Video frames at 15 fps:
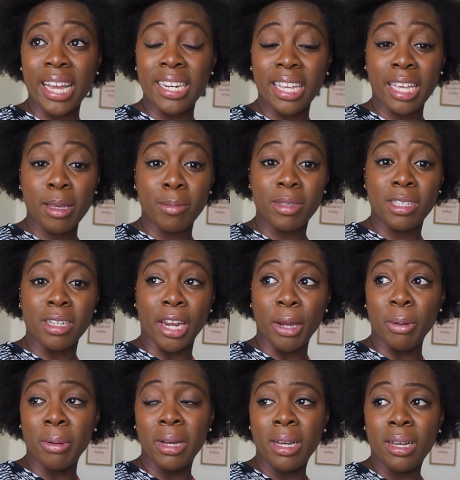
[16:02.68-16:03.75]
and it keeps, you
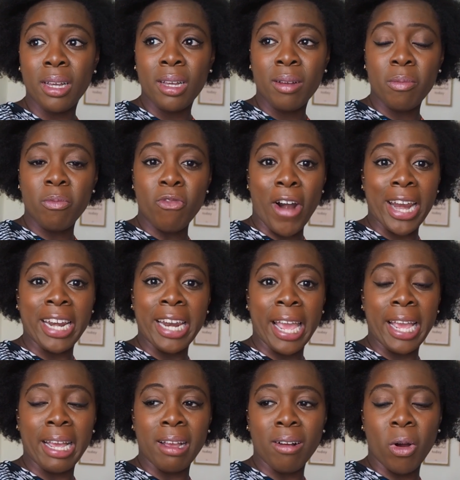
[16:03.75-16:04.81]
know,
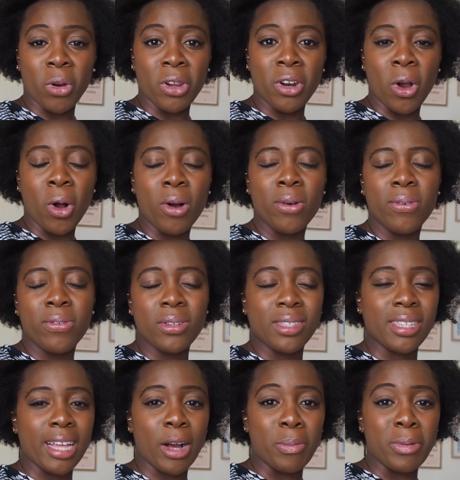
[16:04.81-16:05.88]
raining on and off.
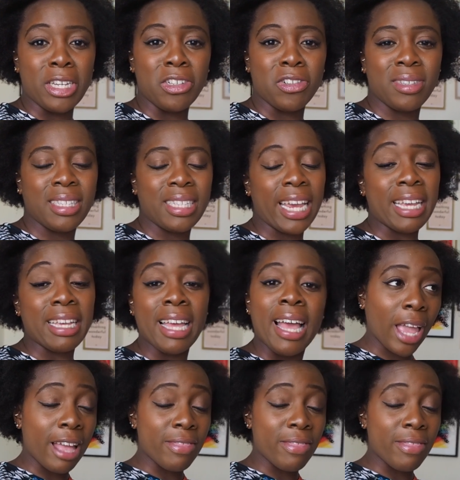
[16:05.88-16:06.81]
So that'll be interesting.